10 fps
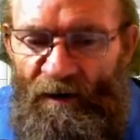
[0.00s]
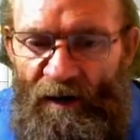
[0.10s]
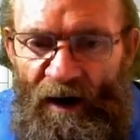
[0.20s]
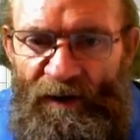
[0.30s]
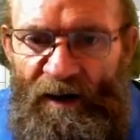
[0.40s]

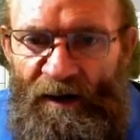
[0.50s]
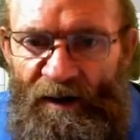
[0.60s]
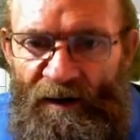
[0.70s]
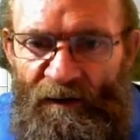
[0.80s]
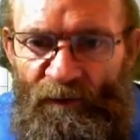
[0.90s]
I think
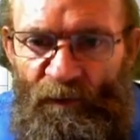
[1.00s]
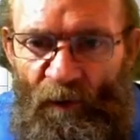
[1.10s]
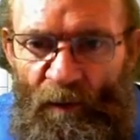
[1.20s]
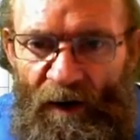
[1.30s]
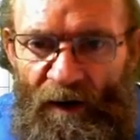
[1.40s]

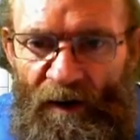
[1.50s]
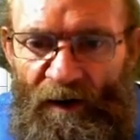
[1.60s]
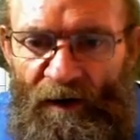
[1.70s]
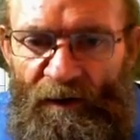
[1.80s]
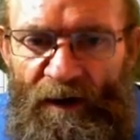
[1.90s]
from
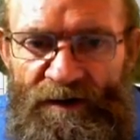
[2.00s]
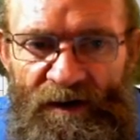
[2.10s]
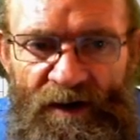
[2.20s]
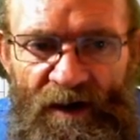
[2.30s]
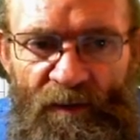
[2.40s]
an
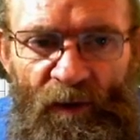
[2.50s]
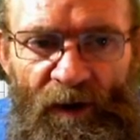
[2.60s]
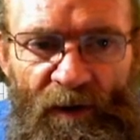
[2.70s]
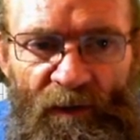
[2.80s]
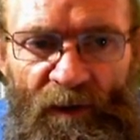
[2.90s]
engineering
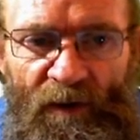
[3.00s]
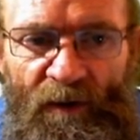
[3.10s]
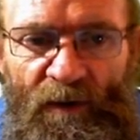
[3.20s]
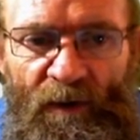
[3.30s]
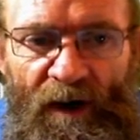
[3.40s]
point of
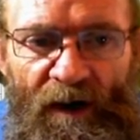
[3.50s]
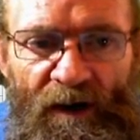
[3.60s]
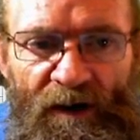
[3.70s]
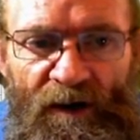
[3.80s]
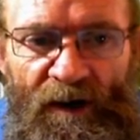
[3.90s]
view,
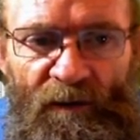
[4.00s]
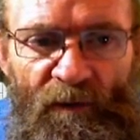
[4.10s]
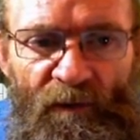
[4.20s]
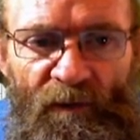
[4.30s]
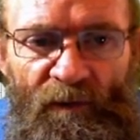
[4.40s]
you can
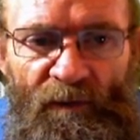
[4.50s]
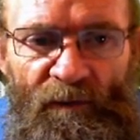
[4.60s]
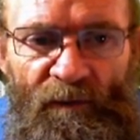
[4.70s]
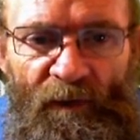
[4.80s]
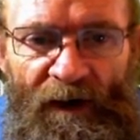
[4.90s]

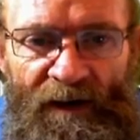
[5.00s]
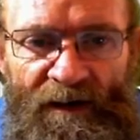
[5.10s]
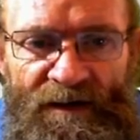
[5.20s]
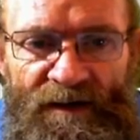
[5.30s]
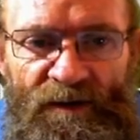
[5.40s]
find
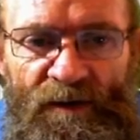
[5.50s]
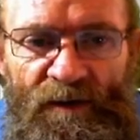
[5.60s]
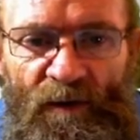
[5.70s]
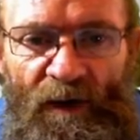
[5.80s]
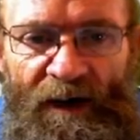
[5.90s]
this
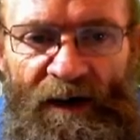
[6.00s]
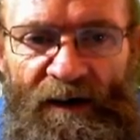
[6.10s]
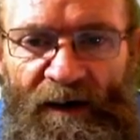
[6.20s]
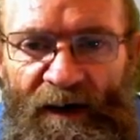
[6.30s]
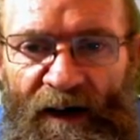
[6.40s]
tool quite
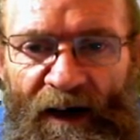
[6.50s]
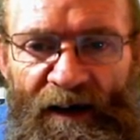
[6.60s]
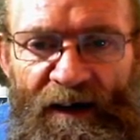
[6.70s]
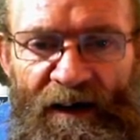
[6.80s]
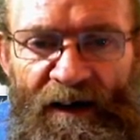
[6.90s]

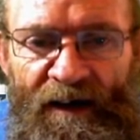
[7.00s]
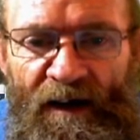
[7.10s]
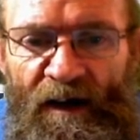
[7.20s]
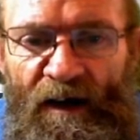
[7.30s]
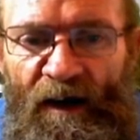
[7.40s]
handy
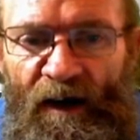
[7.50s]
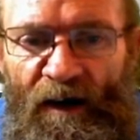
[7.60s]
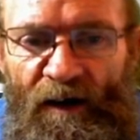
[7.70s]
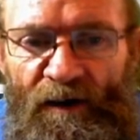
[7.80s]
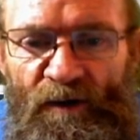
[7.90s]

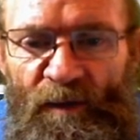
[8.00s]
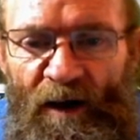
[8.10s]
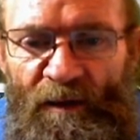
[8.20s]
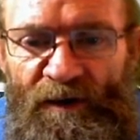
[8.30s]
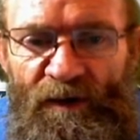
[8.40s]
to be
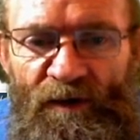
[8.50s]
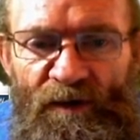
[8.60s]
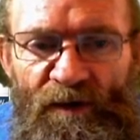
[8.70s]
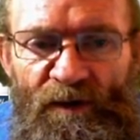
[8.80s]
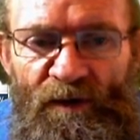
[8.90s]
able to
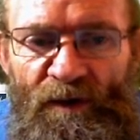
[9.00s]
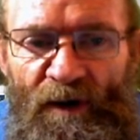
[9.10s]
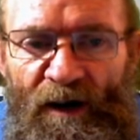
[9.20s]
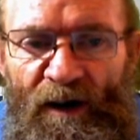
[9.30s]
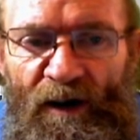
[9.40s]
do
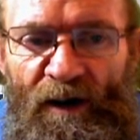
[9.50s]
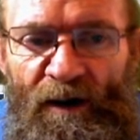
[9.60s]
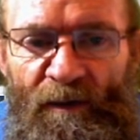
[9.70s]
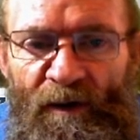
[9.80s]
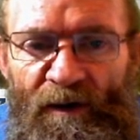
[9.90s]

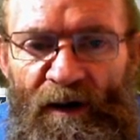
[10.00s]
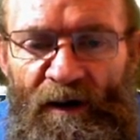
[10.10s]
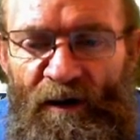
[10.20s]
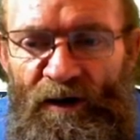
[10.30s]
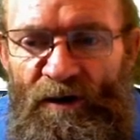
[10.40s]

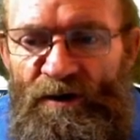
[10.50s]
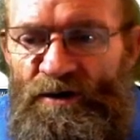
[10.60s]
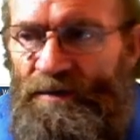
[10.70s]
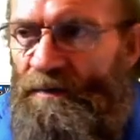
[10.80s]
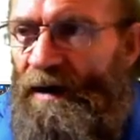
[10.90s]
a
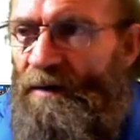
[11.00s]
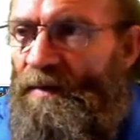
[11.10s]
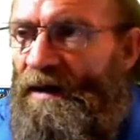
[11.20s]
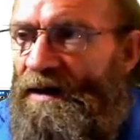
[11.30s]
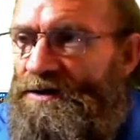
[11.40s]
huge
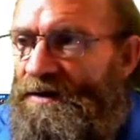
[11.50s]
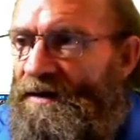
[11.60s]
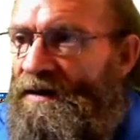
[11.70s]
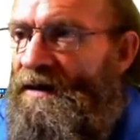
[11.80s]
manipulation